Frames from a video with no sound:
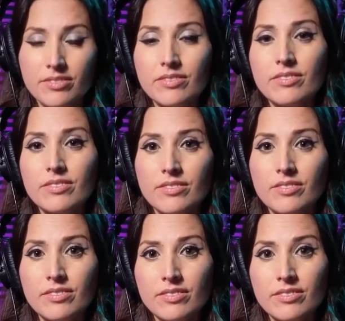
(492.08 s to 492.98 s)

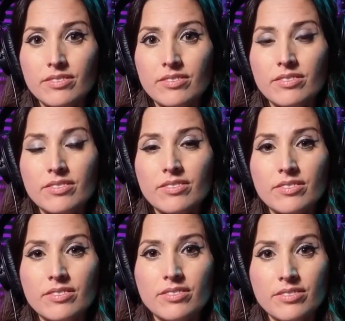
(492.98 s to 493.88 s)

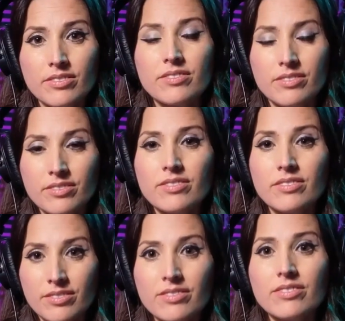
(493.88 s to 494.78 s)

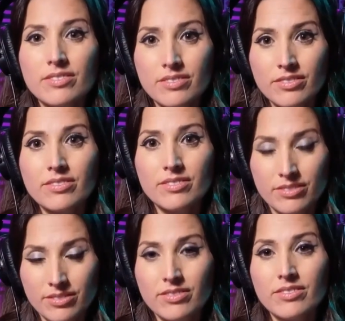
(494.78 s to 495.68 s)

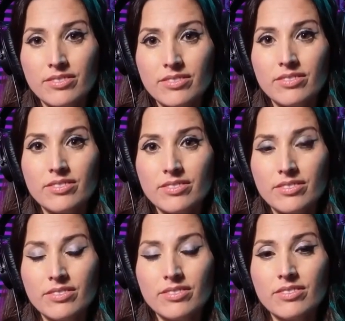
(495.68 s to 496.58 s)

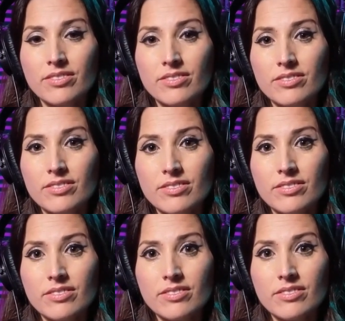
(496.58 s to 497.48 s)

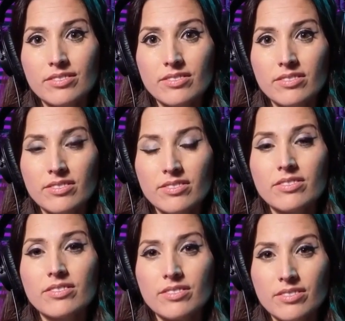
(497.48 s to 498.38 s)

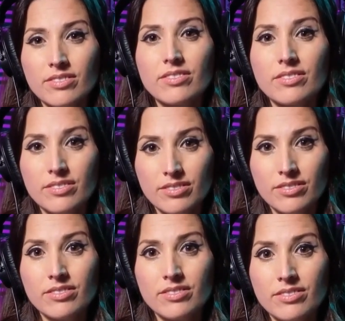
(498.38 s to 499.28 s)

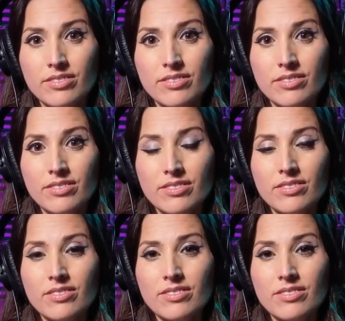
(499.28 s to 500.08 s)
This person isn't speaking.